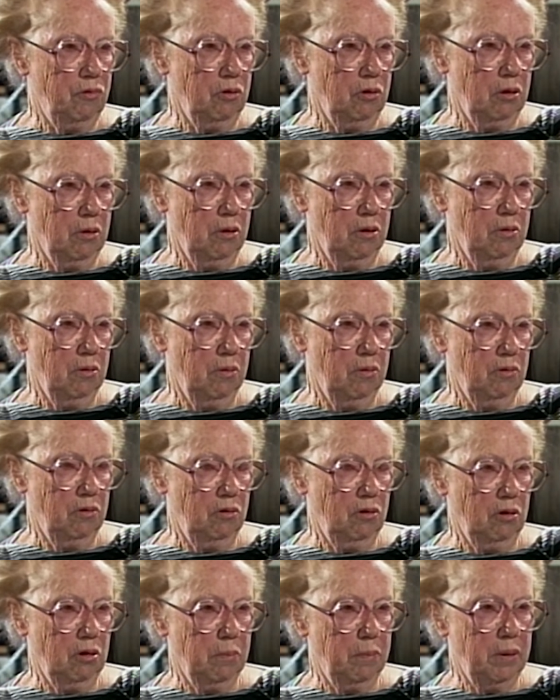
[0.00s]
to the
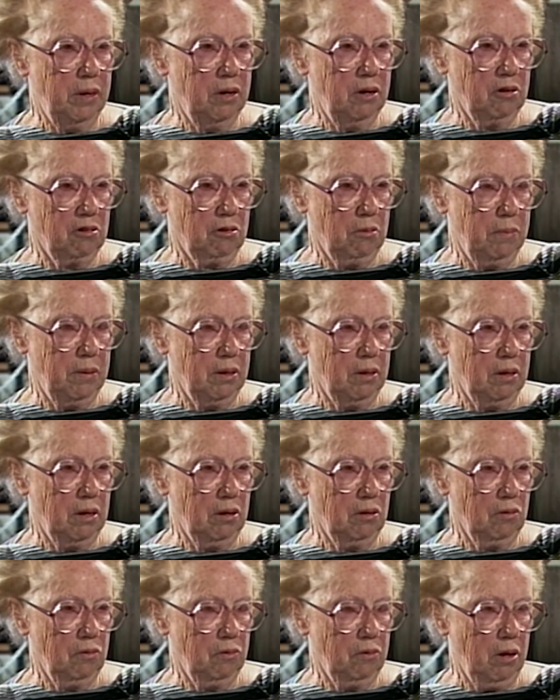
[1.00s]
barracks
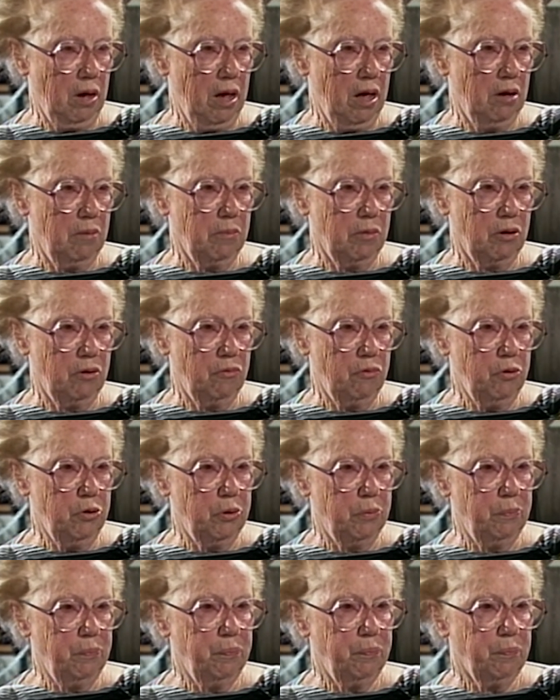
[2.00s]
building, so they had more
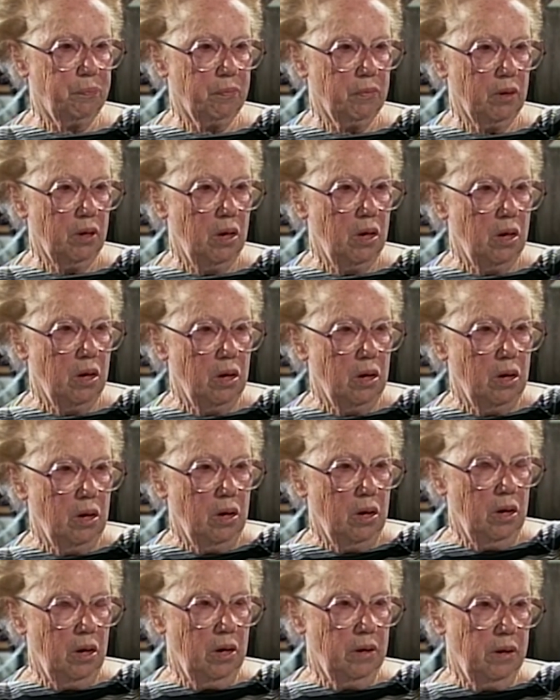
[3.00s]
room.
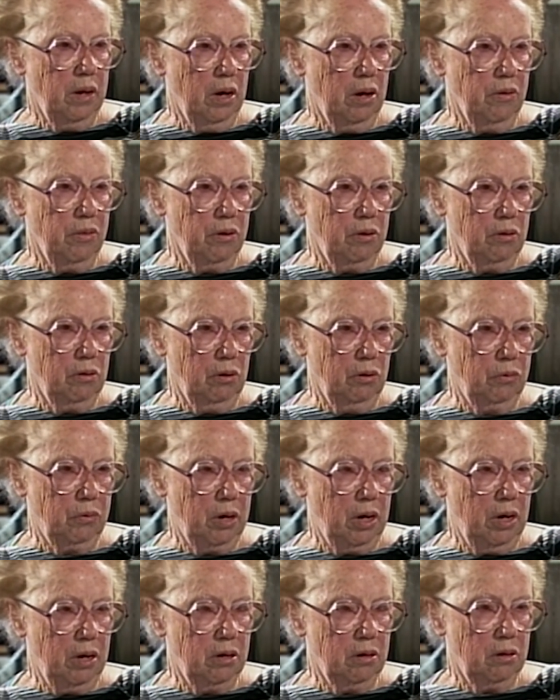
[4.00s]
And now they're
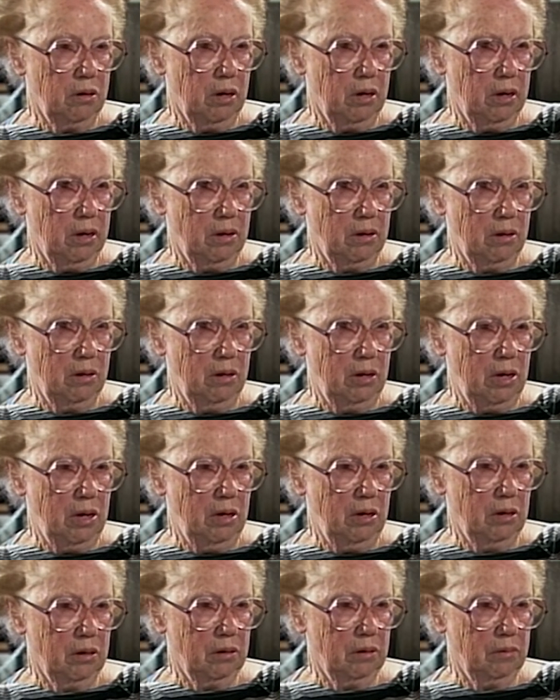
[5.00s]
located on
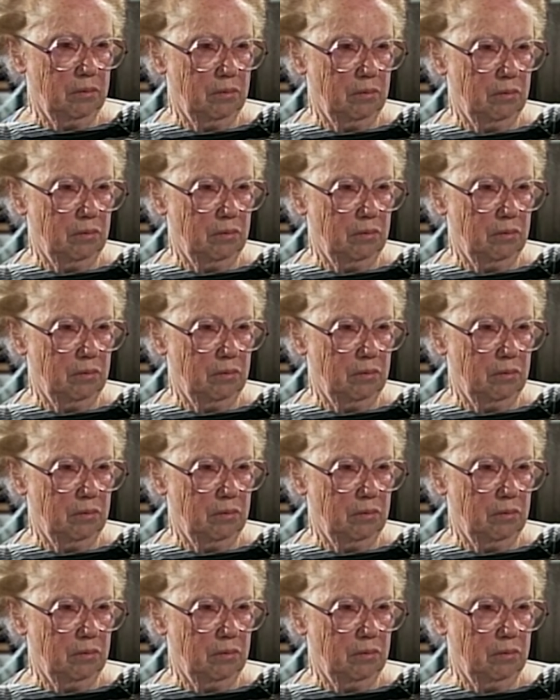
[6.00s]
the